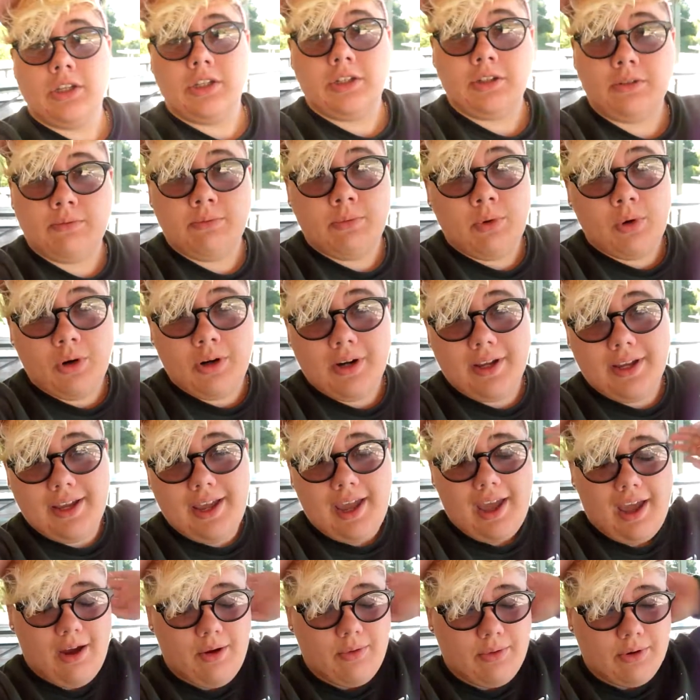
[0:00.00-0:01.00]
Good morning,
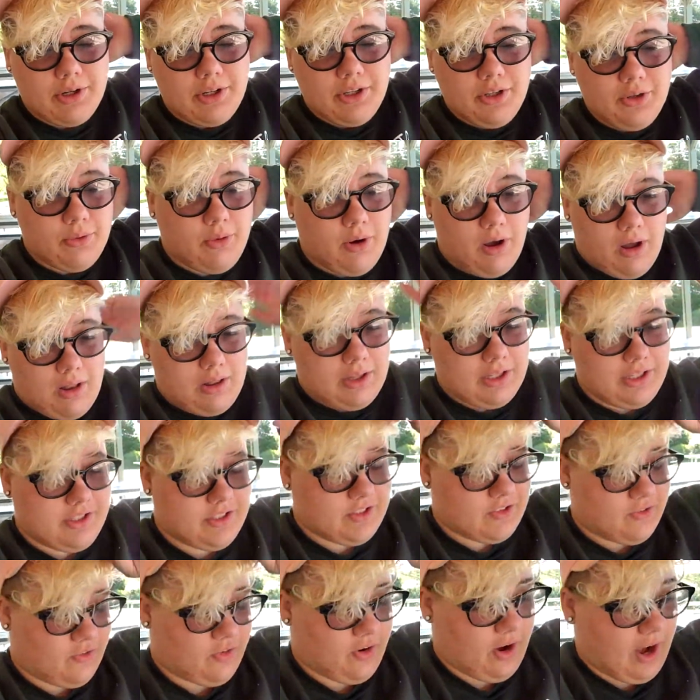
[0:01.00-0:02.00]
how are you all?
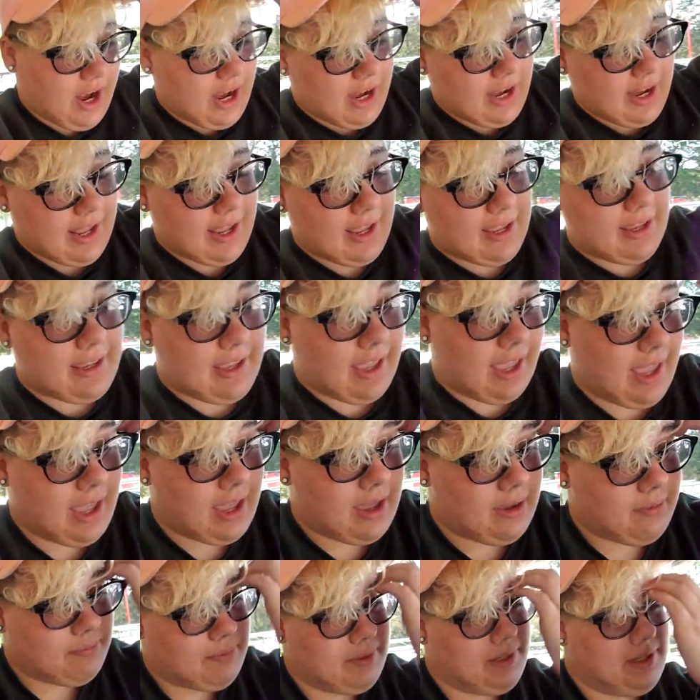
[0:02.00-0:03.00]
It's Friday at
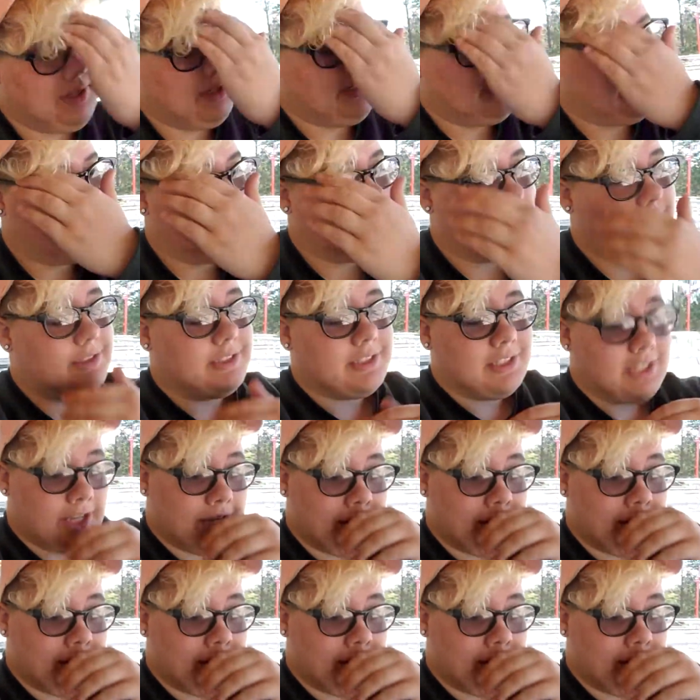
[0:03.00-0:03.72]
camp and it is